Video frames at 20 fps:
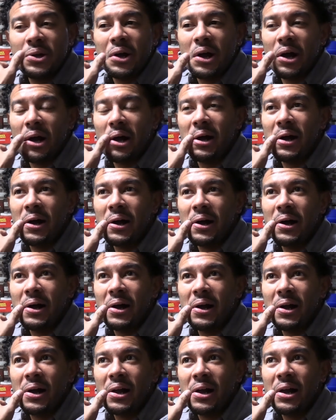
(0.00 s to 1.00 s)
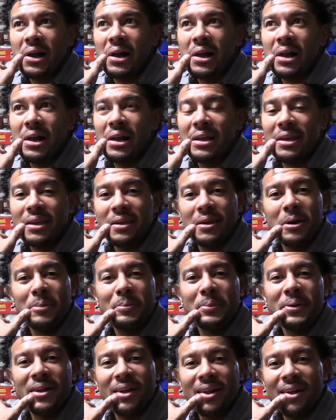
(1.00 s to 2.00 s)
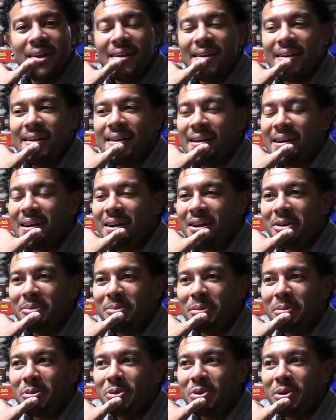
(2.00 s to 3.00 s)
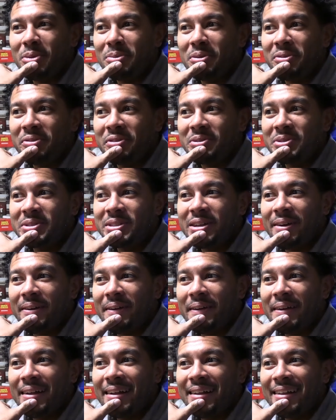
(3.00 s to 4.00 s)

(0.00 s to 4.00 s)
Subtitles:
Yep, I remember what movie was out.